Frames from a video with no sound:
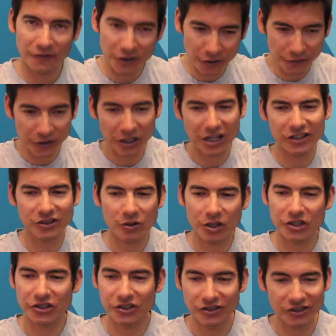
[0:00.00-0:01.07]
Feel free to ask
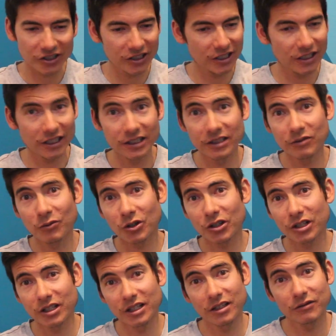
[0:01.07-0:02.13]
questions. Again, I did
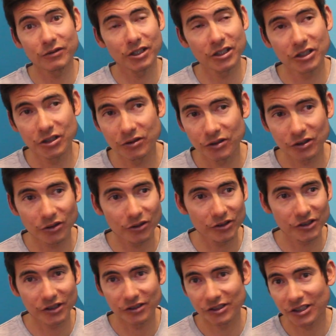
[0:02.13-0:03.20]
work in running shoe
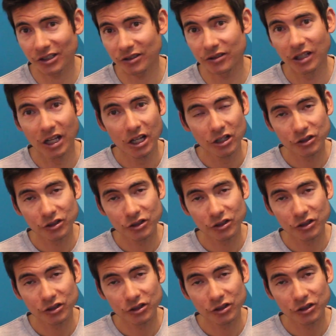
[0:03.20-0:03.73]
stores and sold,